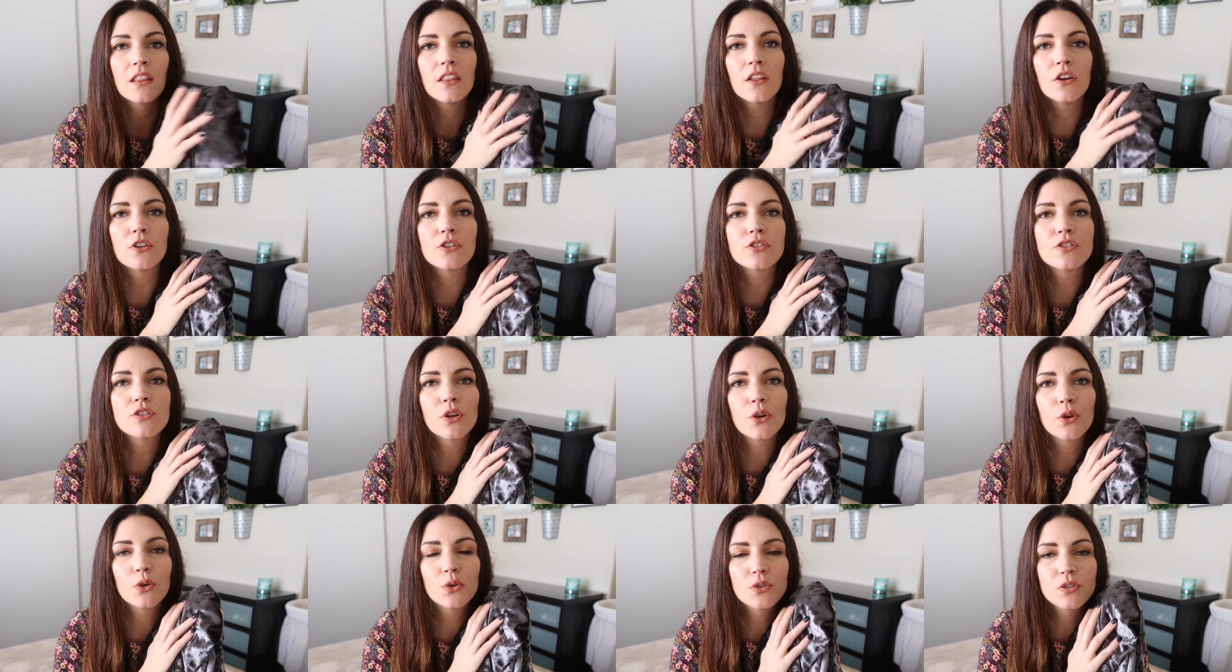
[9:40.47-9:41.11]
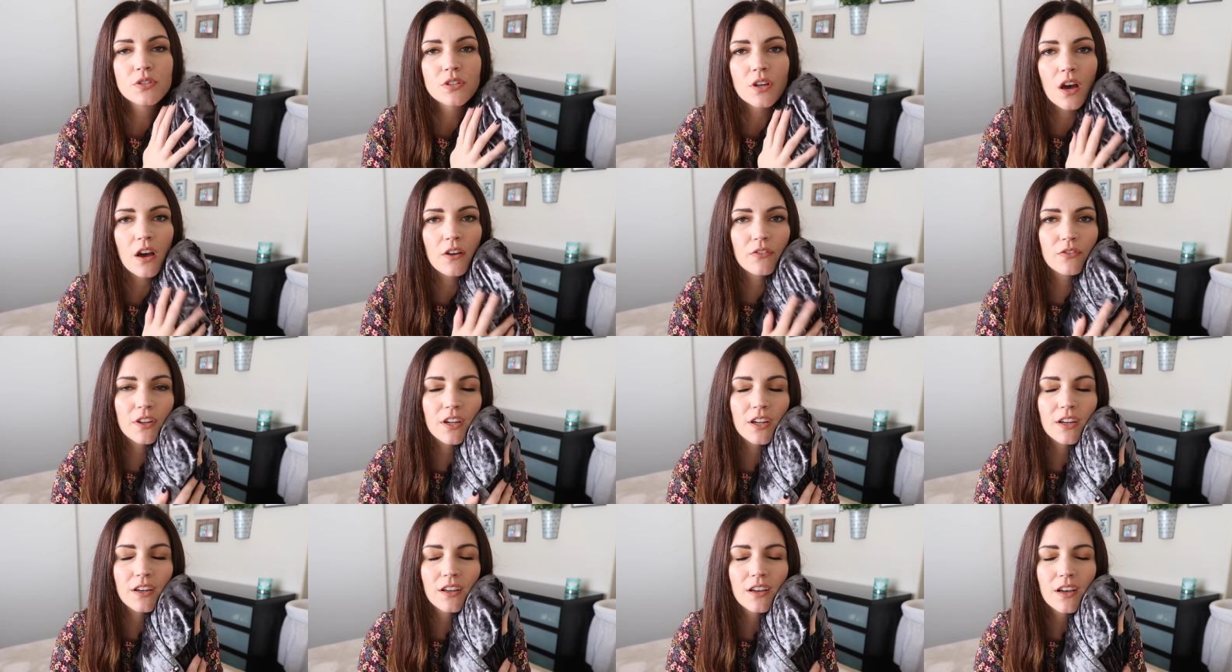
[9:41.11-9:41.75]
They're so
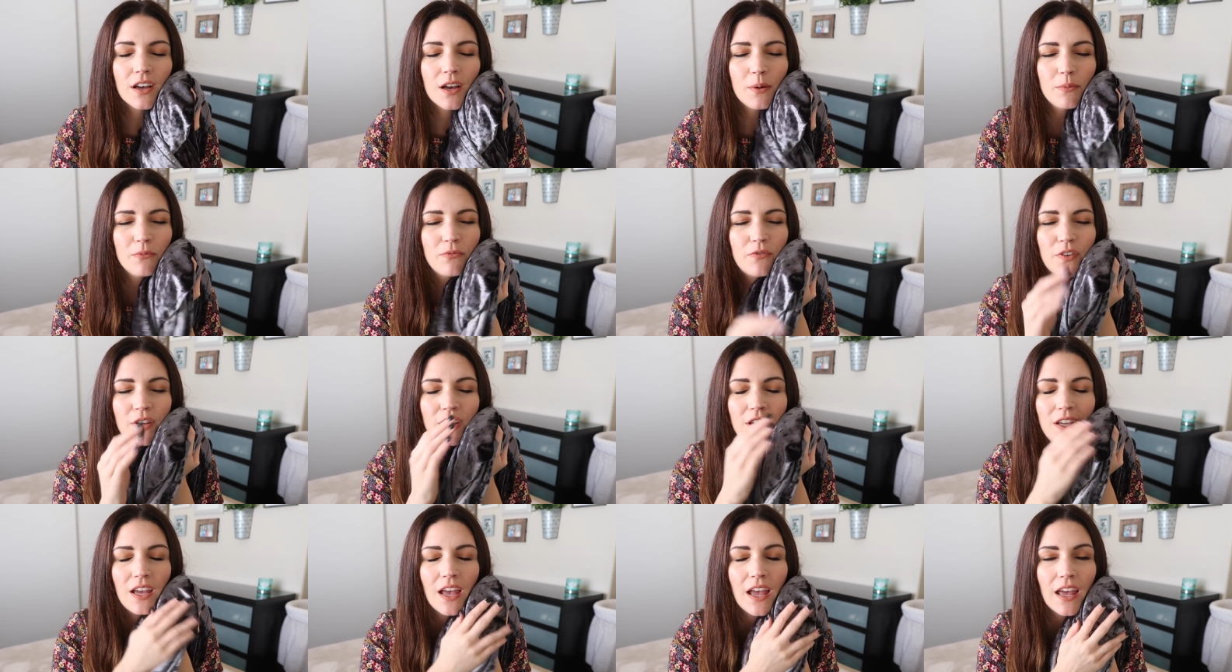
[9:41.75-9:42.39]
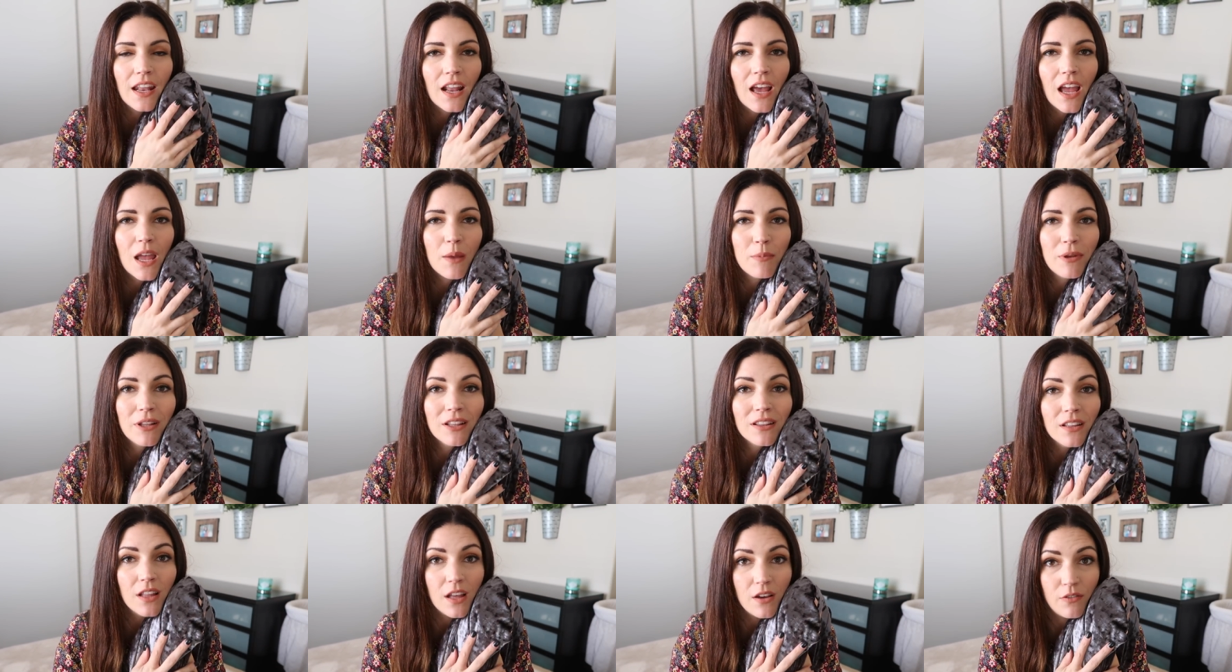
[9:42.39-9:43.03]
soft and comfy, and
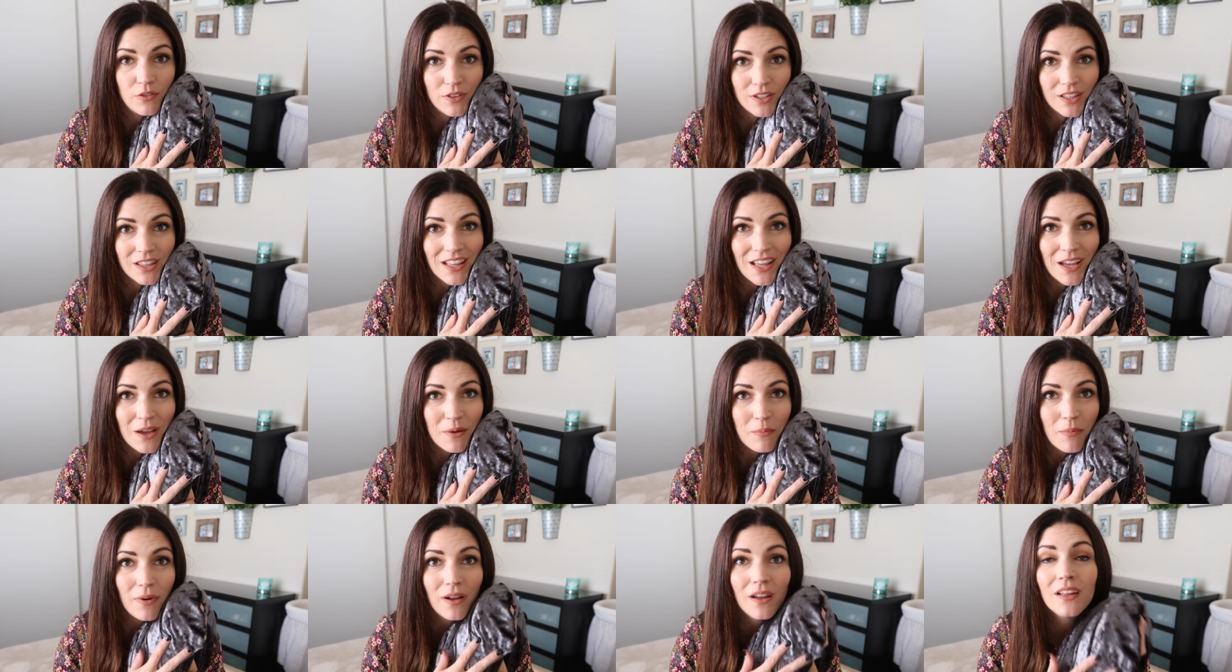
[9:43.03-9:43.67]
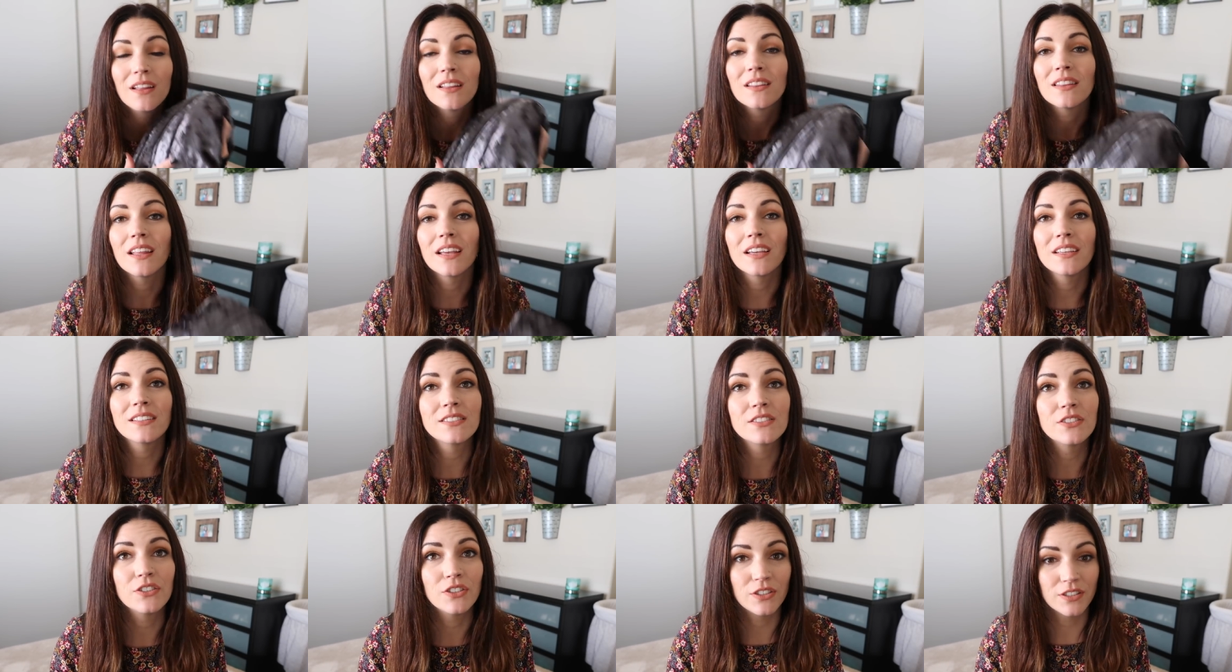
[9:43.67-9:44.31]
I'm in love with them.
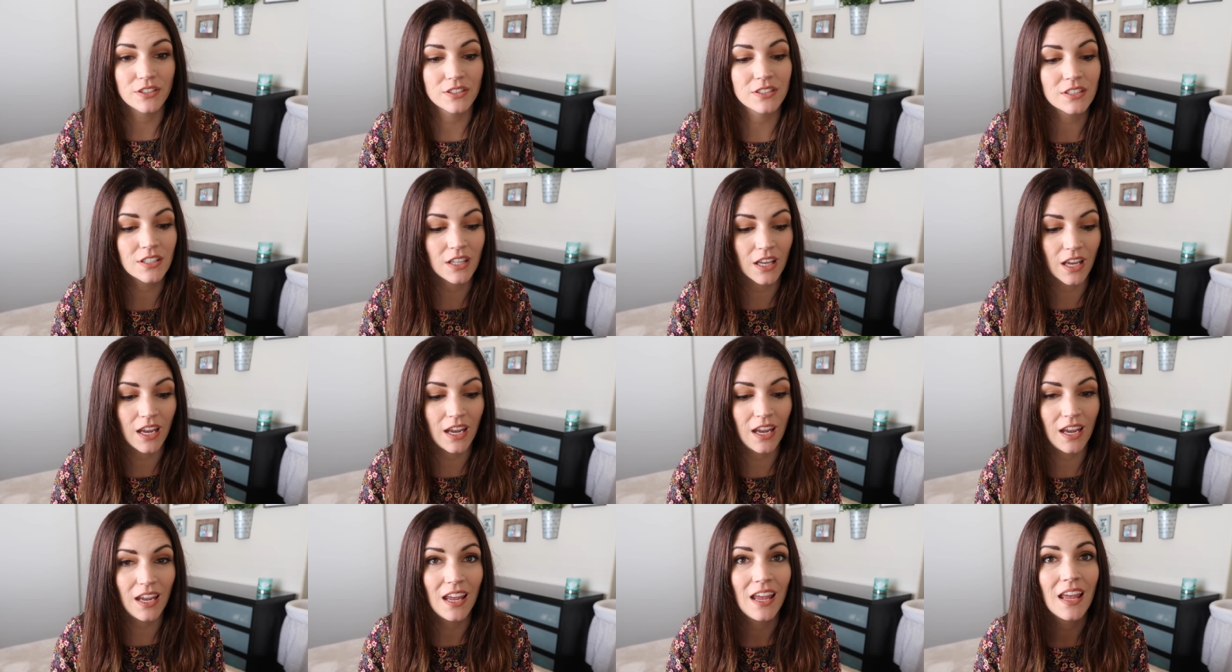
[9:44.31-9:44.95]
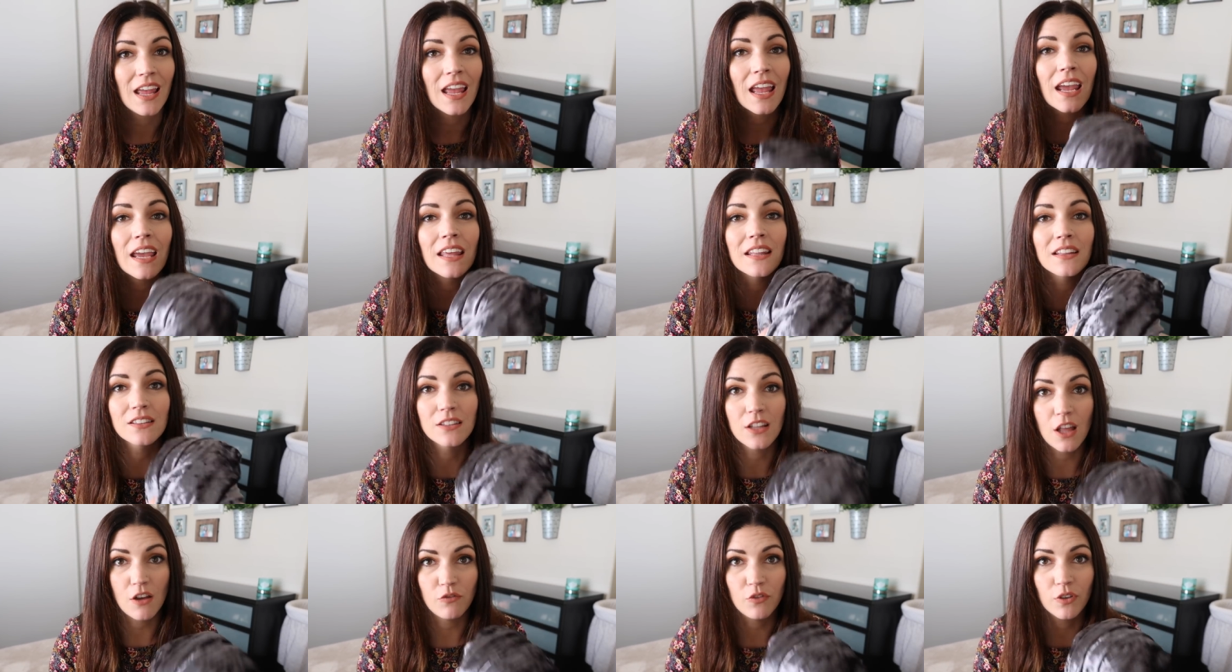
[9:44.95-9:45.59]
Like seriously,
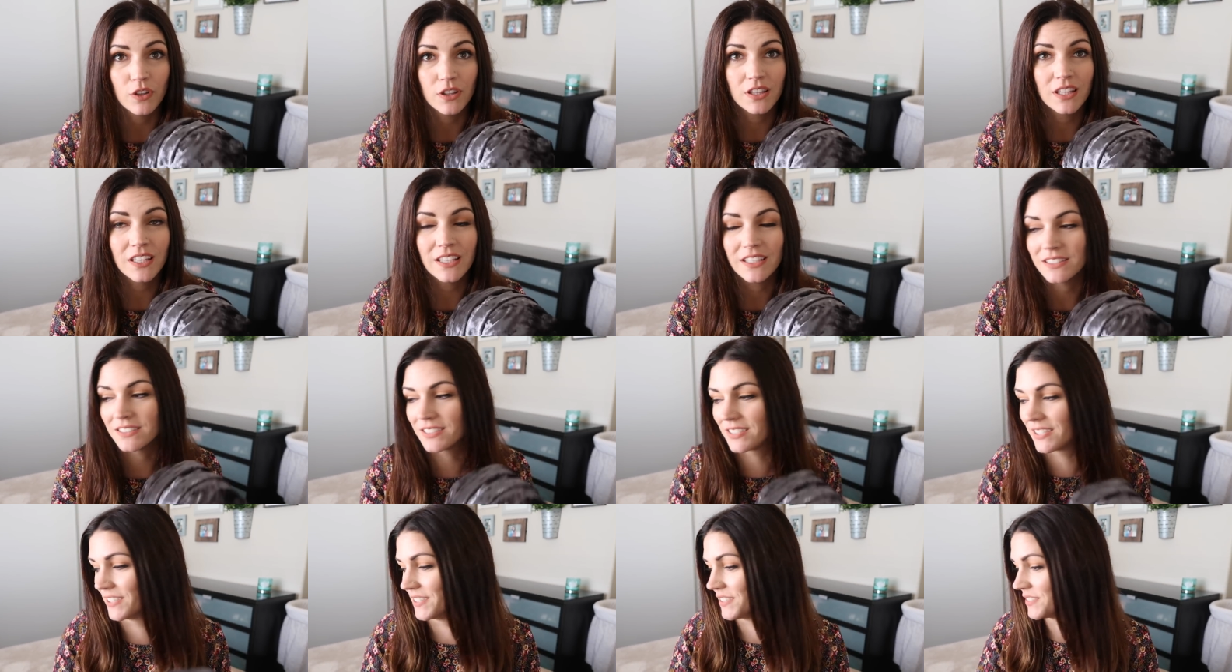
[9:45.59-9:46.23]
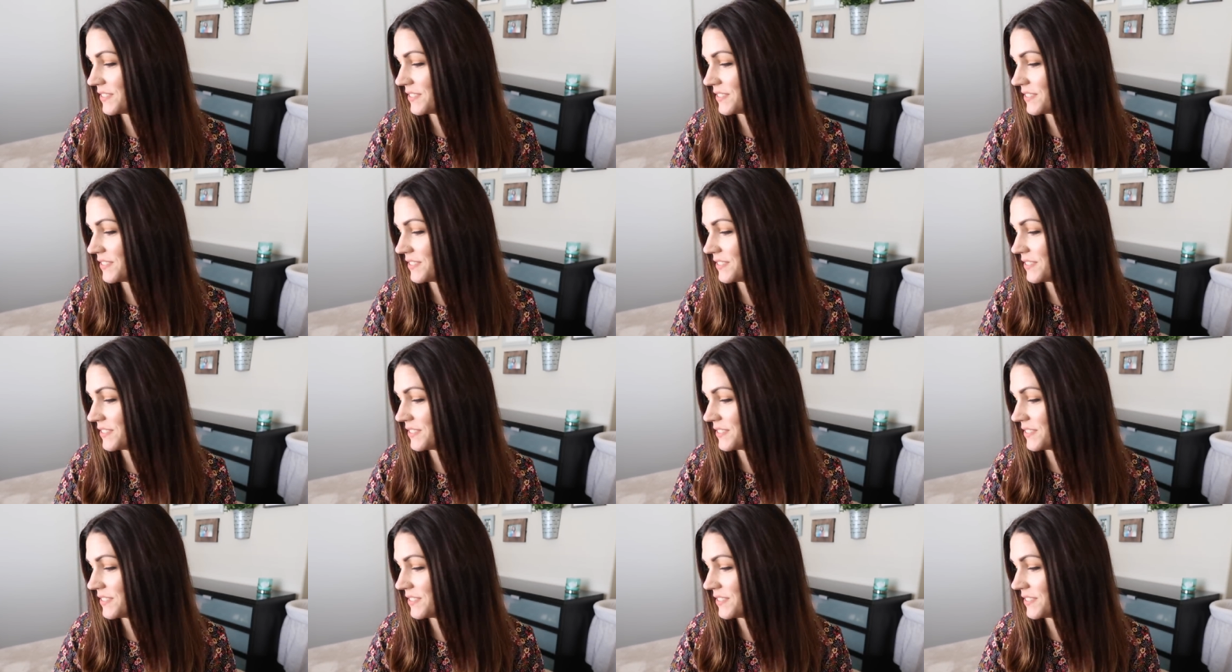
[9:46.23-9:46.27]
in love with these.